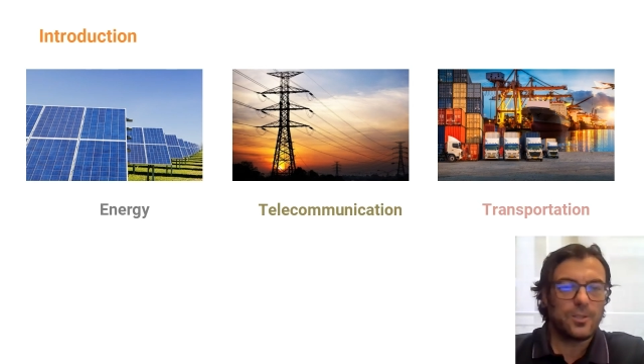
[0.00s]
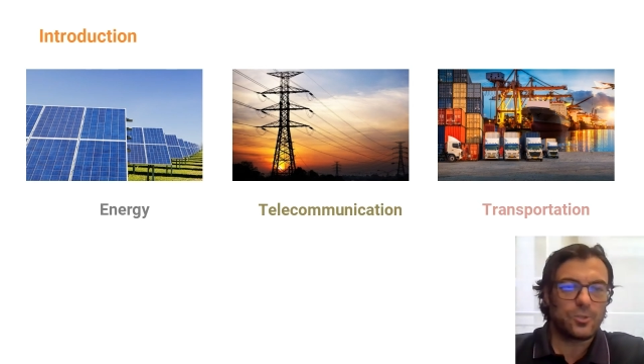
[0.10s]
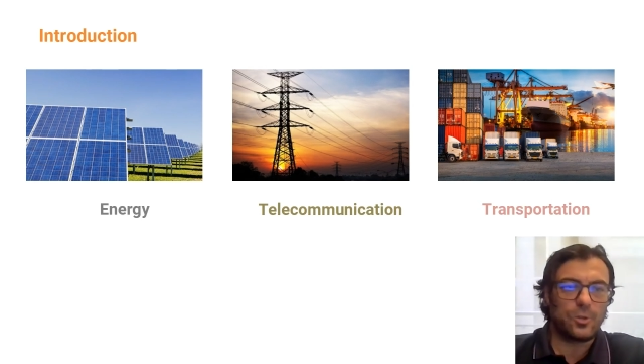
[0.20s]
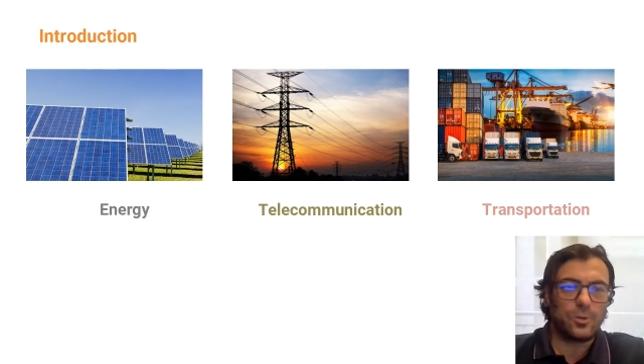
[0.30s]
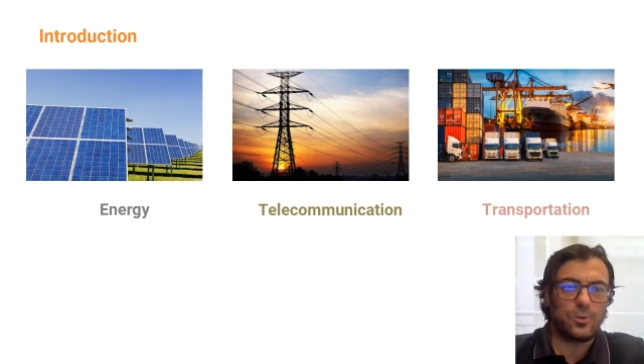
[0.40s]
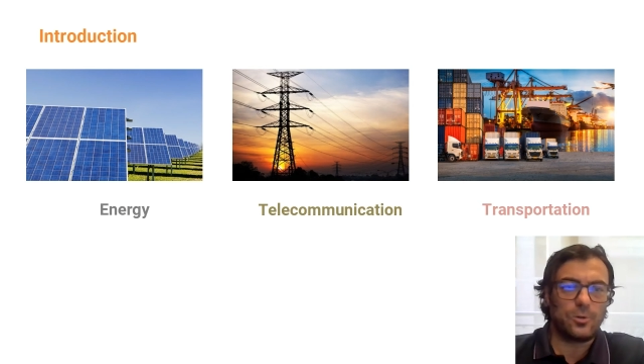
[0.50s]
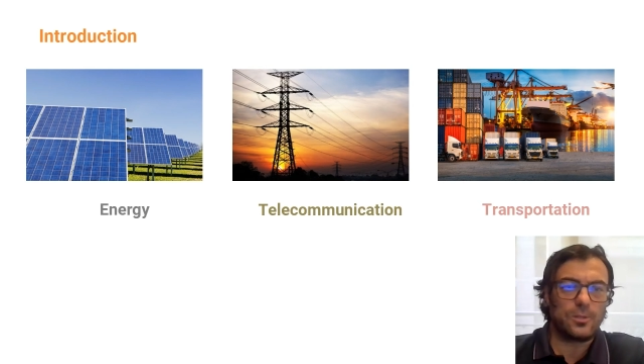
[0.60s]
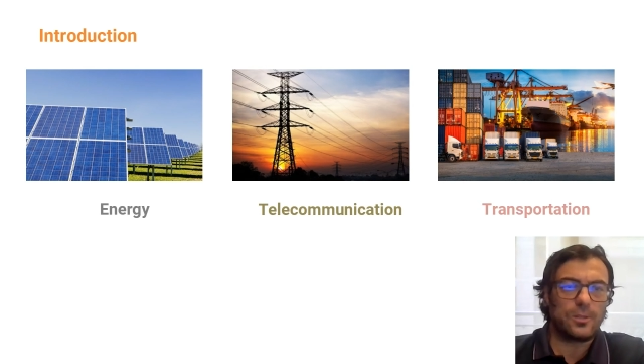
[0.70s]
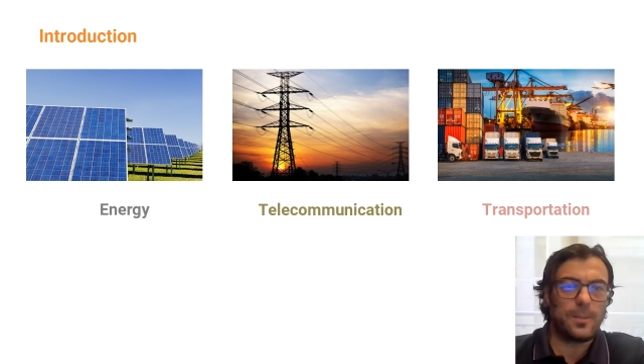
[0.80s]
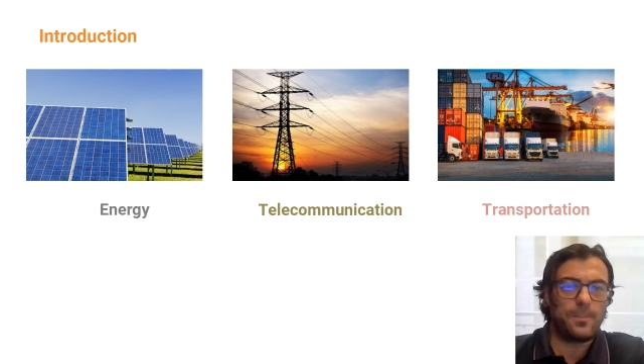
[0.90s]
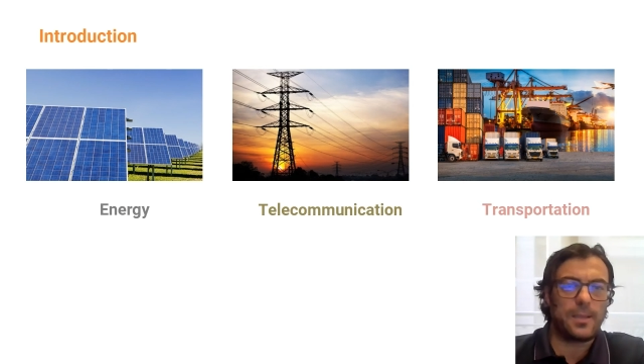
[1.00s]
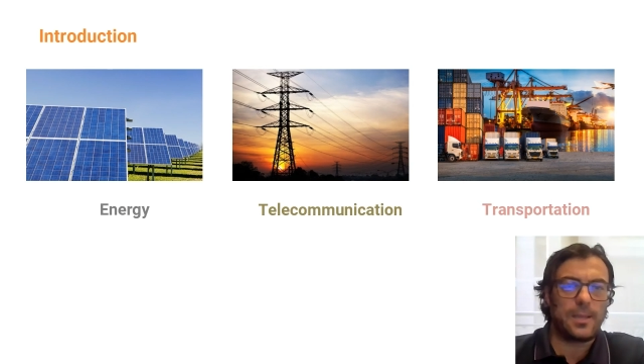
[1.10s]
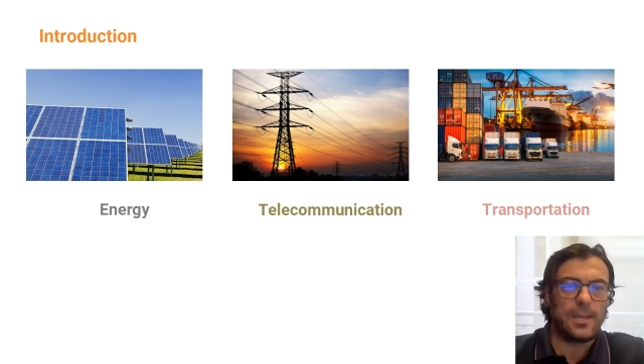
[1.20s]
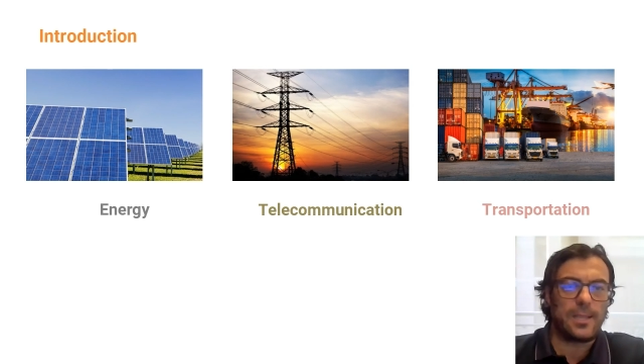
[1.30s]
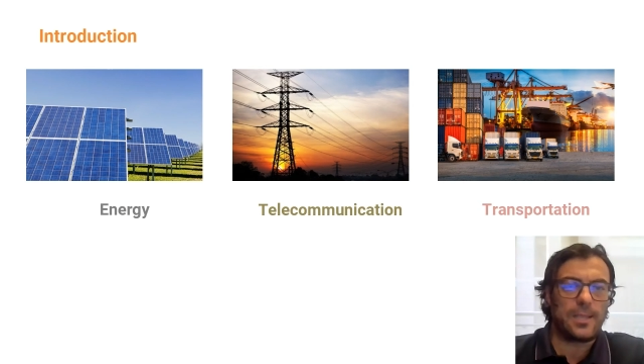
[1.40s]
So
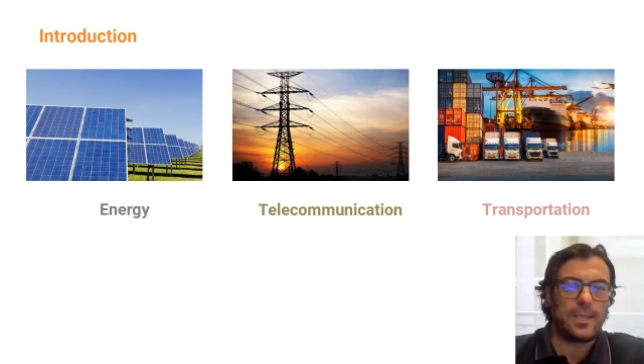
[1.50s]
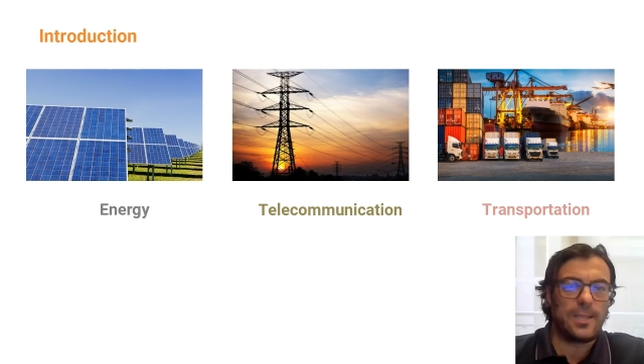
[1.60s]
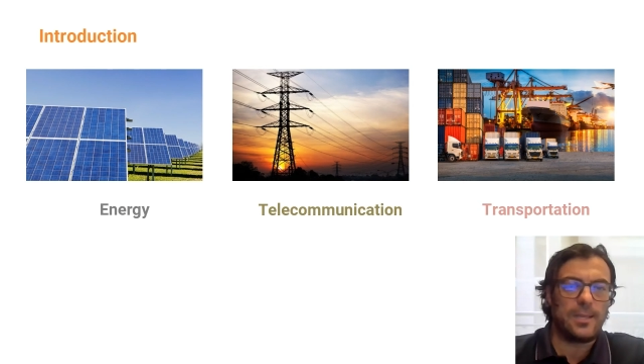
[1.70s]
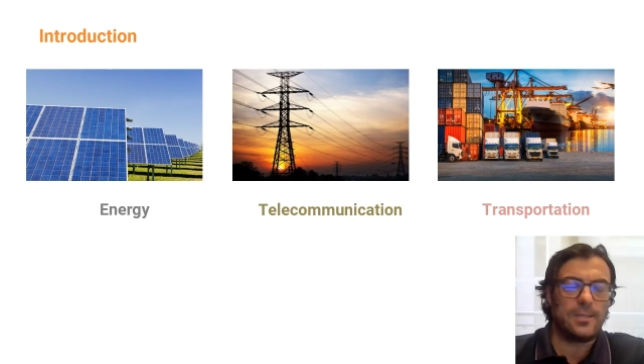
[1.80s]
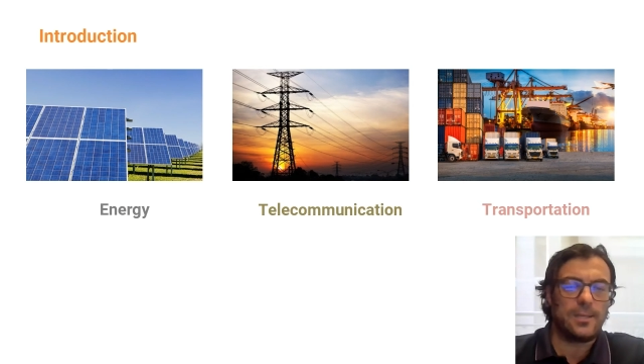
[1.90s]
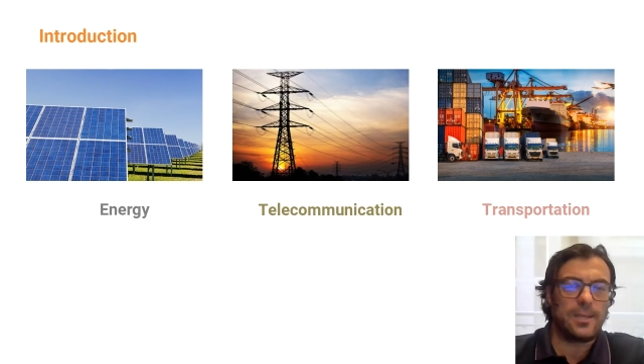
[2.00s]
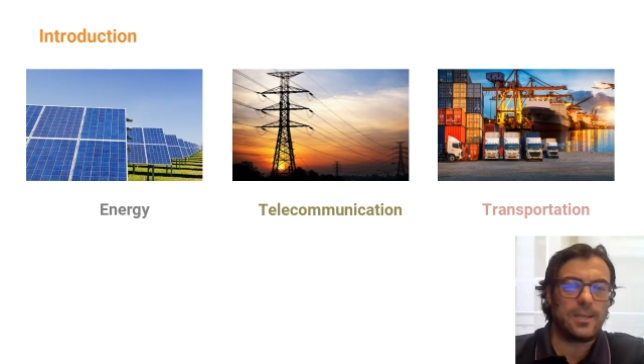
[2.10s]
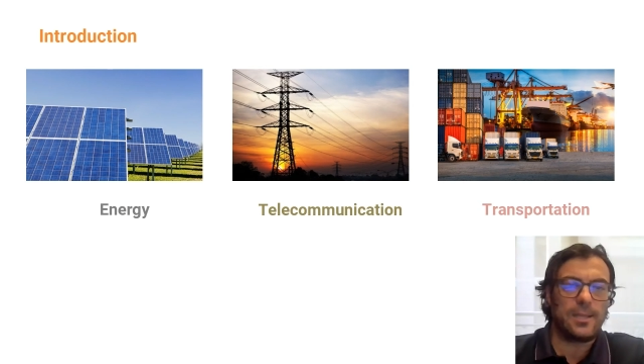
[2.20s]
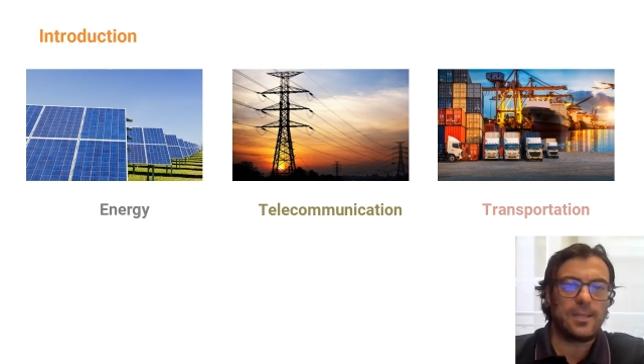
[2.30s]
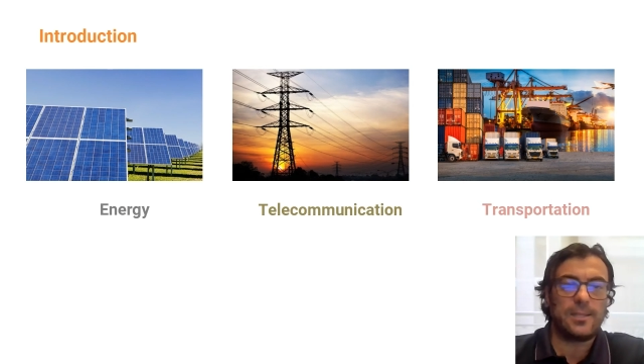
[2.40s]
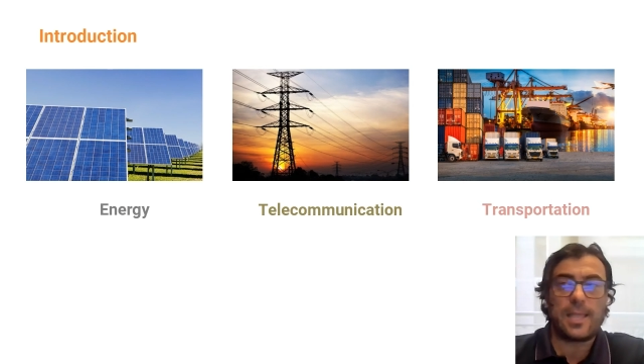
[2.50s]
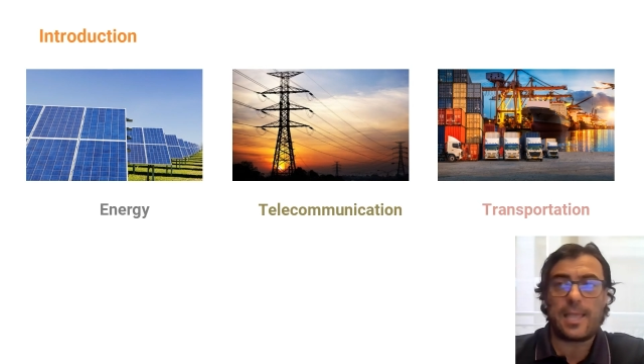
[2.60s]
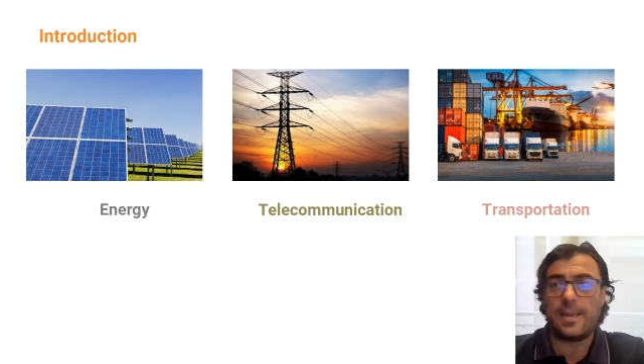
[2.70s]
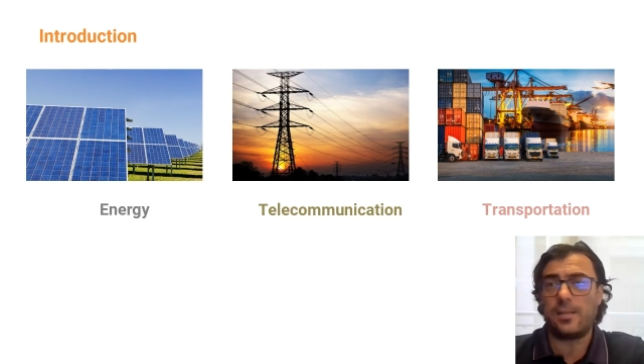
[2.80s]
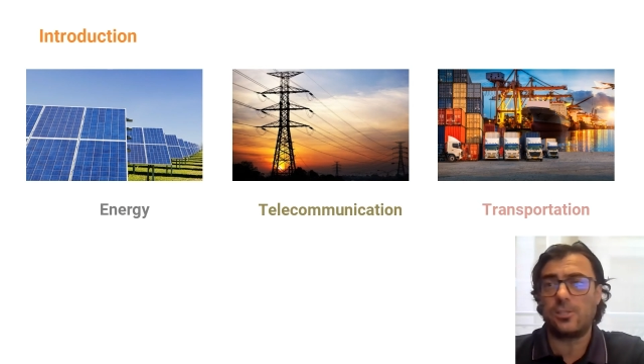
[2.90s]
typically in the
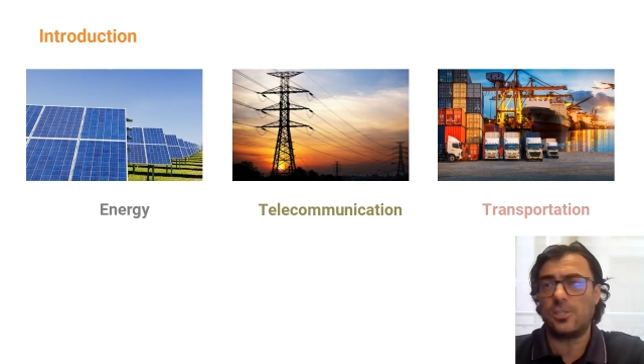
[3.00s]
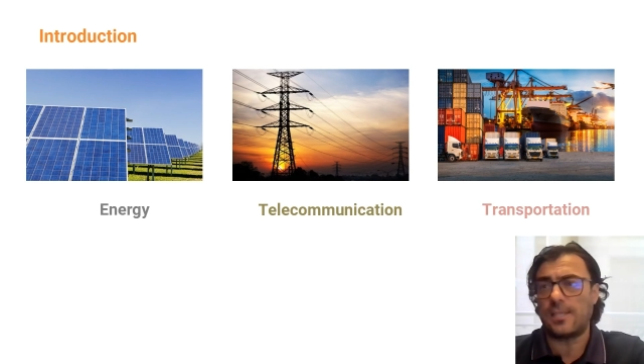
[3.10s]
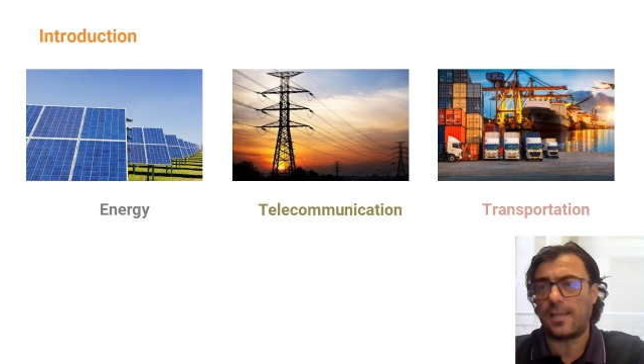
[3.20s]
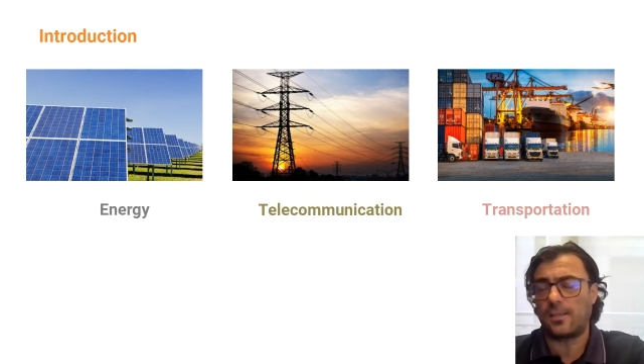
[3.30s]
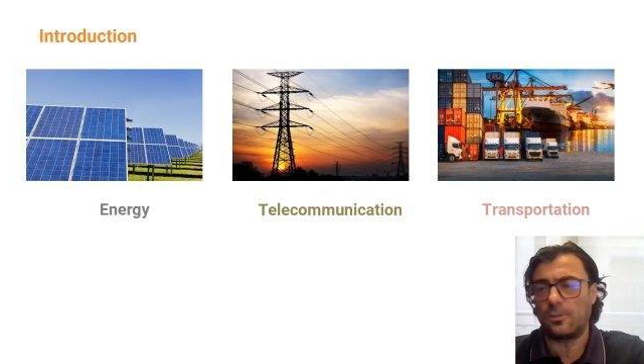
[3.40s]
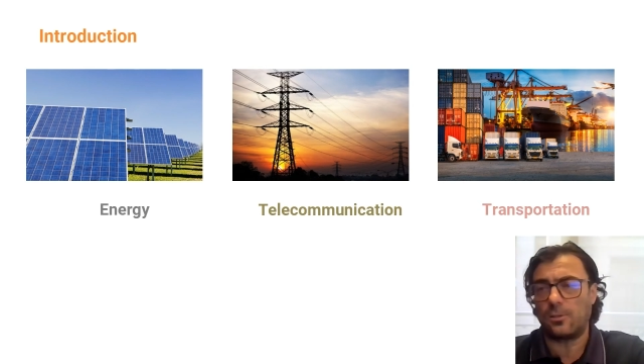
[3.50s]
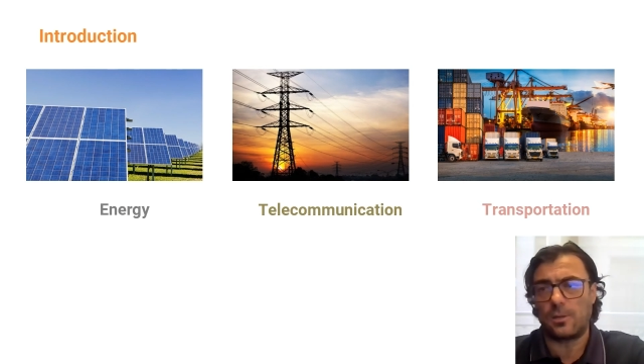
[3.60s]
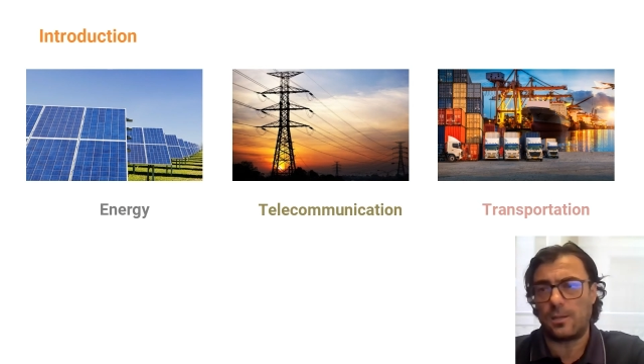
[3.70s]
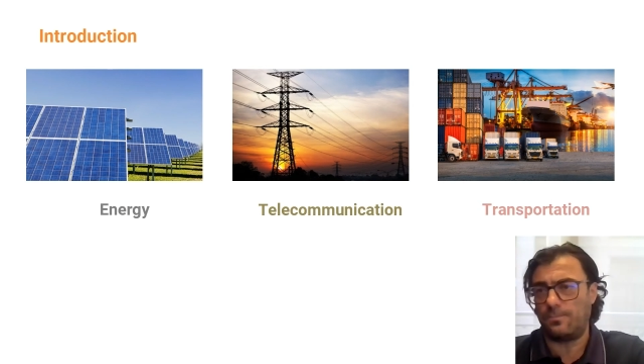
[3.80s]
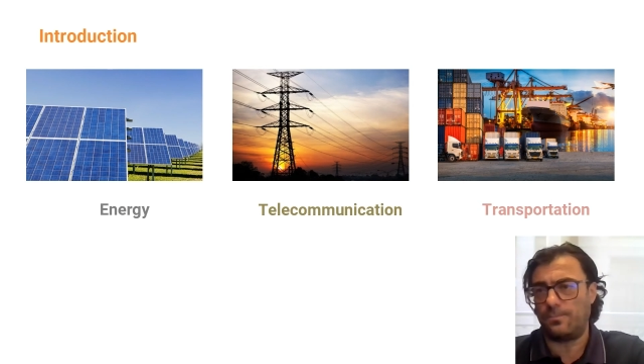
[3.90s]
energy sector,